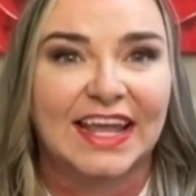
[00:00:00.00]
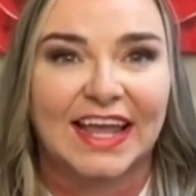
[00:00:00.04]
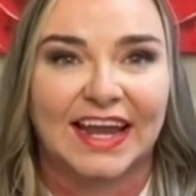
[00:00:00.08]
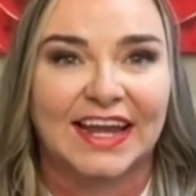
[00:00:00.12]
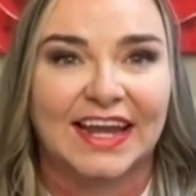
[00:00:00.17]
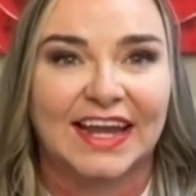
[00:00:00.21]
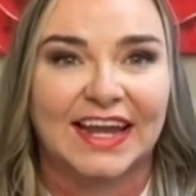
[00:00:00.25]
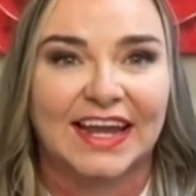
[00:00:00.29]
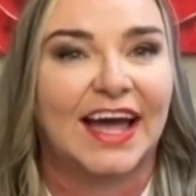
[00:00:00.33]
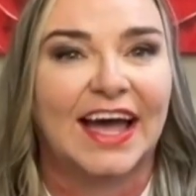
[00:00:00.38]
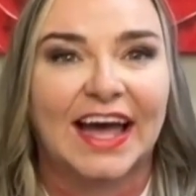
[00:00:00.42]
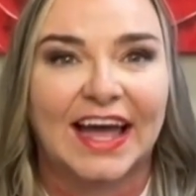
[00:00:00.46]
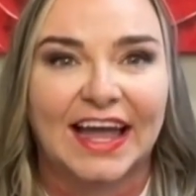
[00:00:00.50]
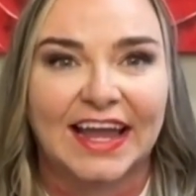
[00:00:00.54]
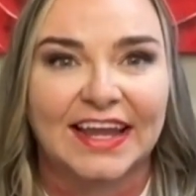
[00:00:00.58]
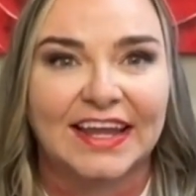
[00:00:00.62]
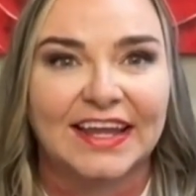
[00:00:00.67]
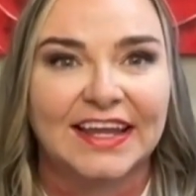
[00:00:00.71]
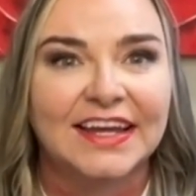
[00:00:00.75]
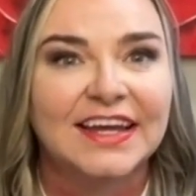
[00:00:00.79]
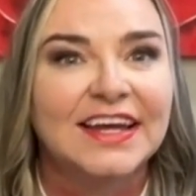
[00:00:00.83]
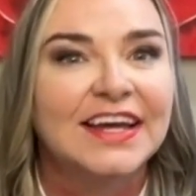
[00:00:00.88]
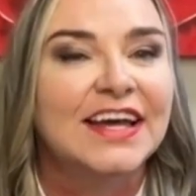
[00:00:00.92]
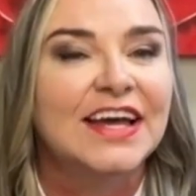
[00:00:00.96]
And
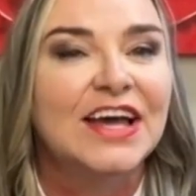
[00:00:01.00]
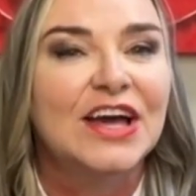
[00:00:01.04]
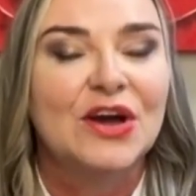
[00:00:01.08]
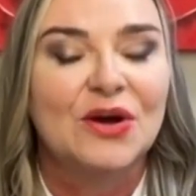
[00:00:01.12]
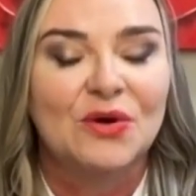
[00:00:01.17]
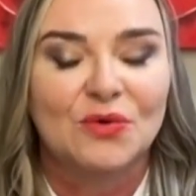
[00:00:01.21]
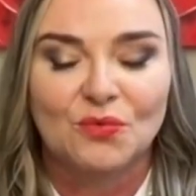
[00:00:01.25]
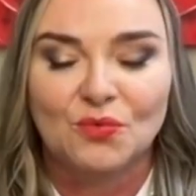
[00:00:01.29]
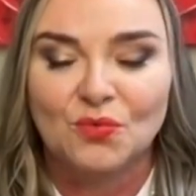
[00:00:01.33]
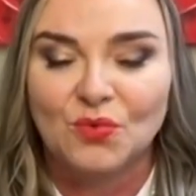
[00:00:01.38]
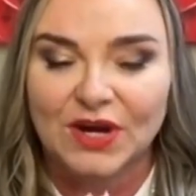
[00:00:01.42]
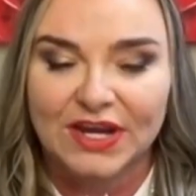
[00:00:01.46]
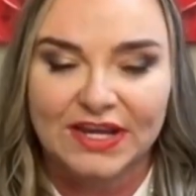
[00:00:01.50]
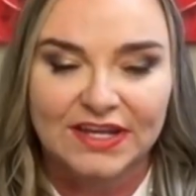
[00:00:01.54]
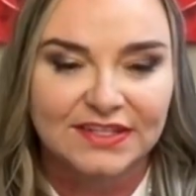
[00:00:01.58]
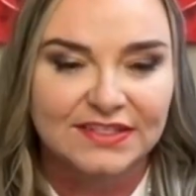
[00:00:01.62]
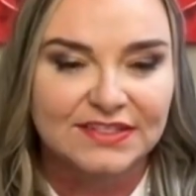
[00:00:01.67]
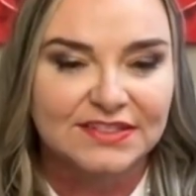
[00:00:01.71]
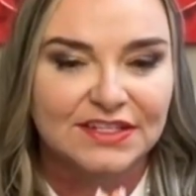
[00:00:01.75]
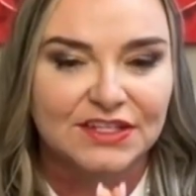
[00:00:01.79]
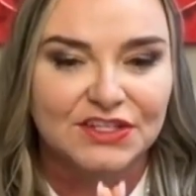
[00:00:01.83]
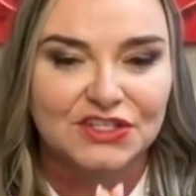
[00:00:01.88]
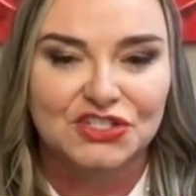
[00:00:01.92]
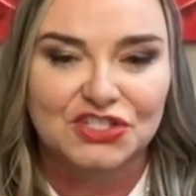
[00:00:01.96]
I
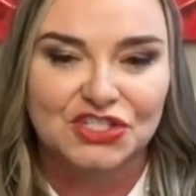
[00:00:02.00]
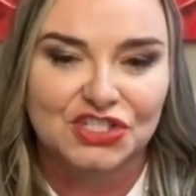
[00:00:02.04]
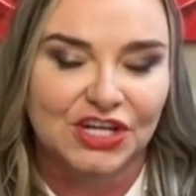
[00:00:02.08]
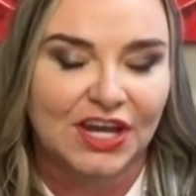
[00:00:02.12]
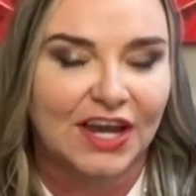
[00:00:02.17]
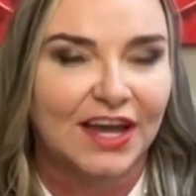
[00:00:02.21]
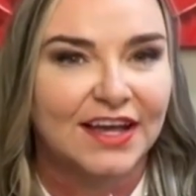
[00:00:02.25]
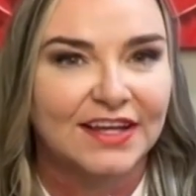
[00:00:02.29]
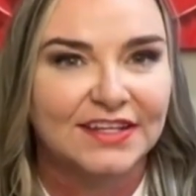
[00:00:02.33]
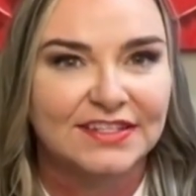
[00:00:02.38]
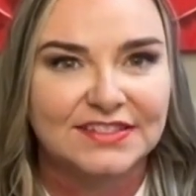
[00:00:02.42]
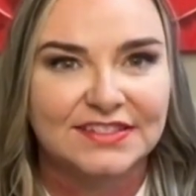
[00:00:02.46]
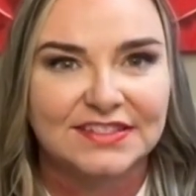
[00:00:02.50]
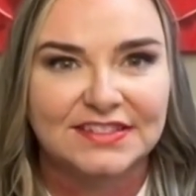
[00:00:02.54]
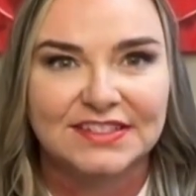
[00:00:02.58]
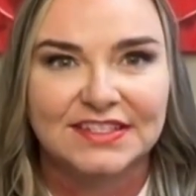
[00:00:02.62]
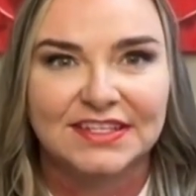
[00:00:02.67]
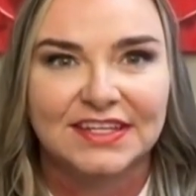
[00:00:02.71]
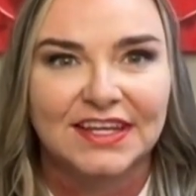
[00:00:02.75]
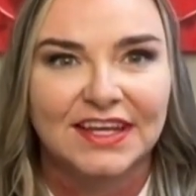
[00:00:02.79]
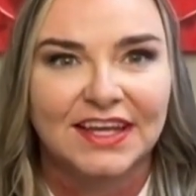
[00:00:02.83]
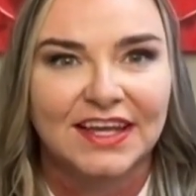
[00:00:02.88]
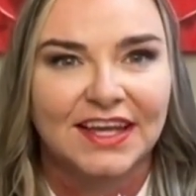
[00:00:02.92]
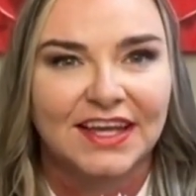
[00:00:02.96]
was just